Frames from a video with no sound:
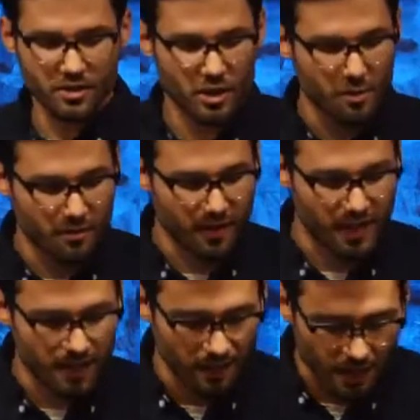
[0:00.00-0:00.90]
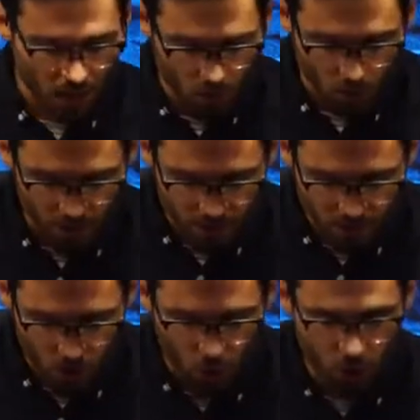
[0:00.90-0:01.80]
do you think they are going
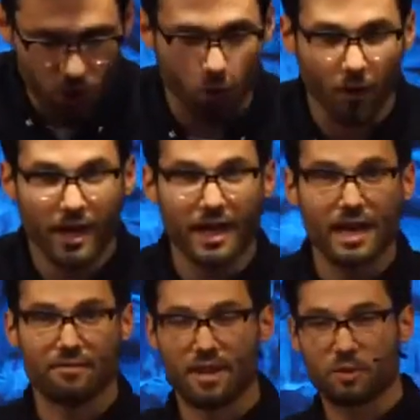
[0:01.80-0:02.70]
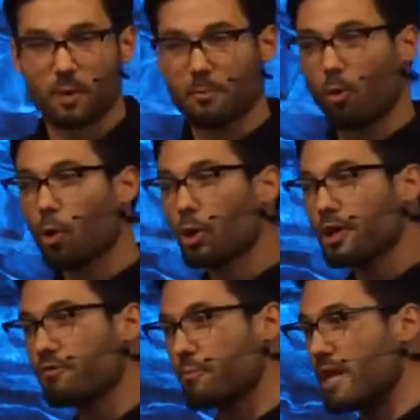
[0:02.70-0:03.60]
to call you? If they speak
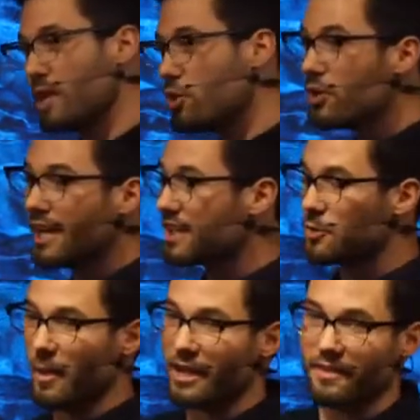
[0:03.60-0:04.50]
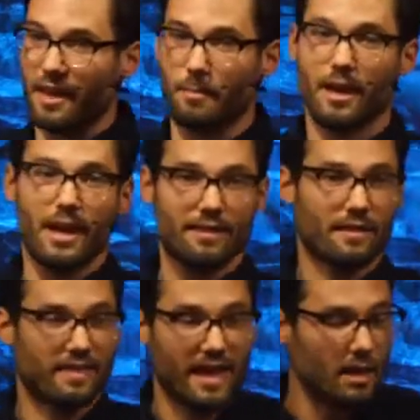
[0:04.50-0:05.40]
poorly of me, you can expect them
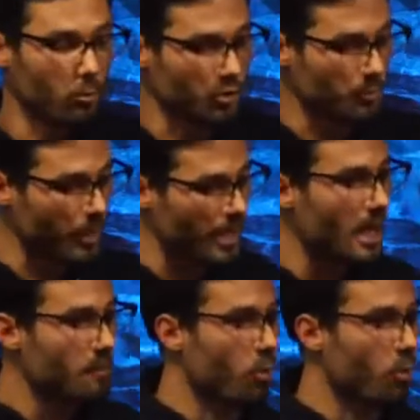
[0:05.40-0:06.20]
that they will speak